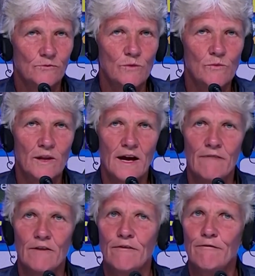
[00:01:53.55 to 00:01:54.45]
we will
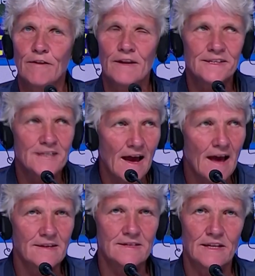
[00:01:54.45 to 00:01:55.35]
have a
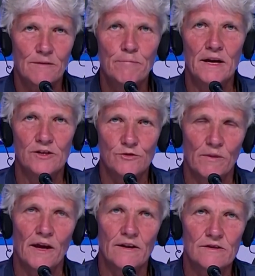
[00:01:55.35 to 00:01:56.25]
fantastic bench
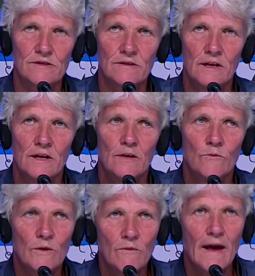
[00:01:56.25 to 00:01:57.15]
players.
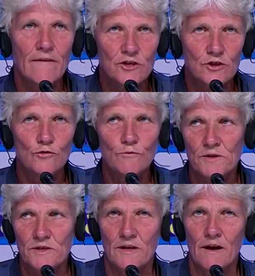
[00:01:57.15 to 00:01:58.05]
We will have
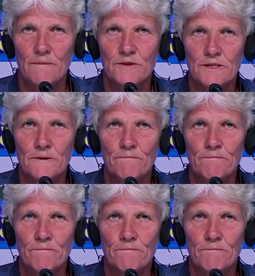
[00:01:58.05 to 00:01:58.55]
super subs.